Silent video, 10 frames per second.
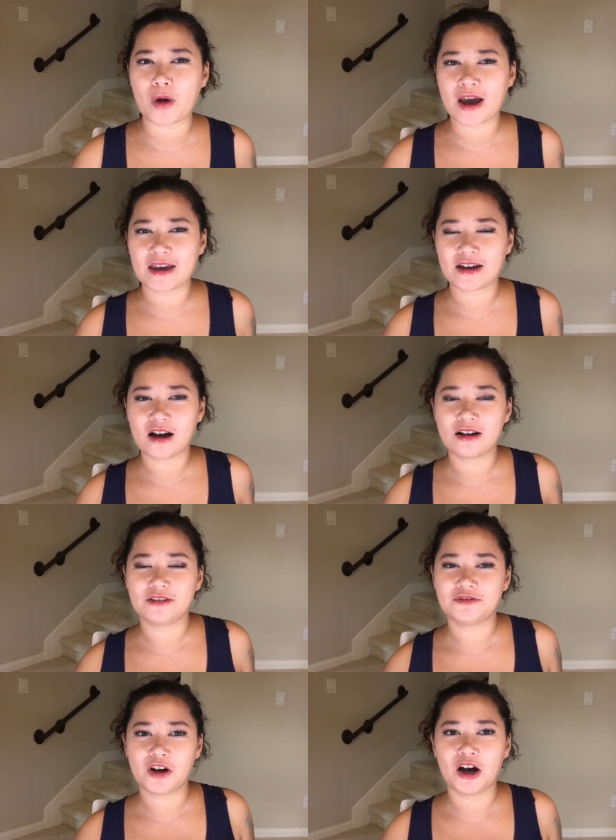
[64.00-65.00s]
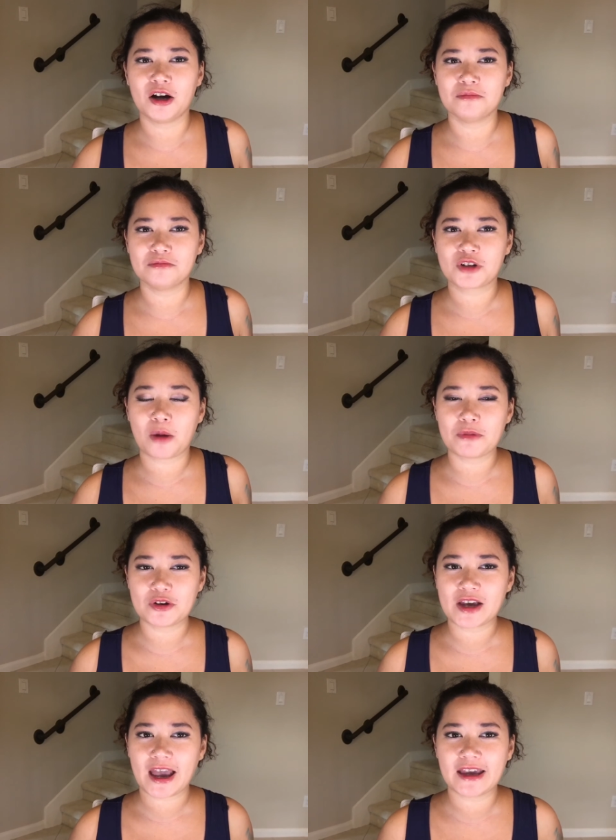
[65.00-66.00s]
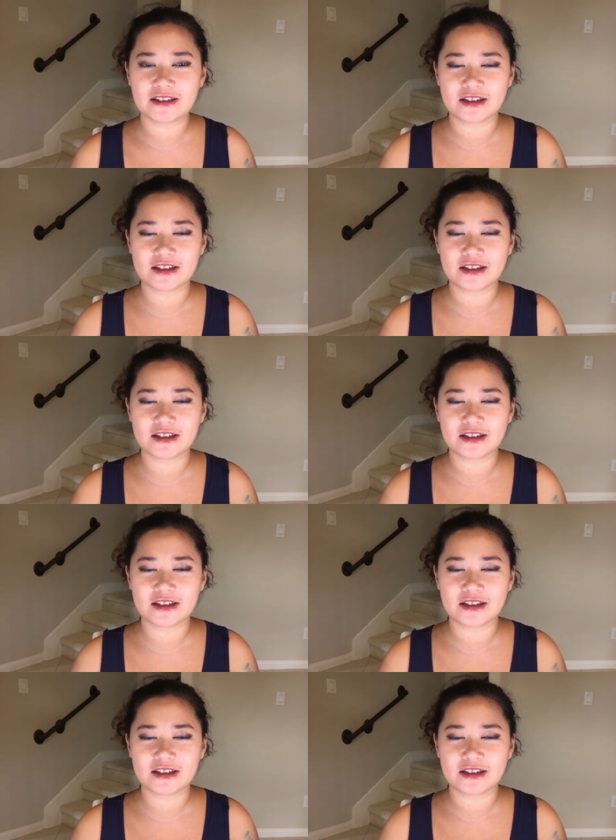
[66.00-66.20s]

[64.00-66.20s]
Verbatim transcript: way of um, communicate.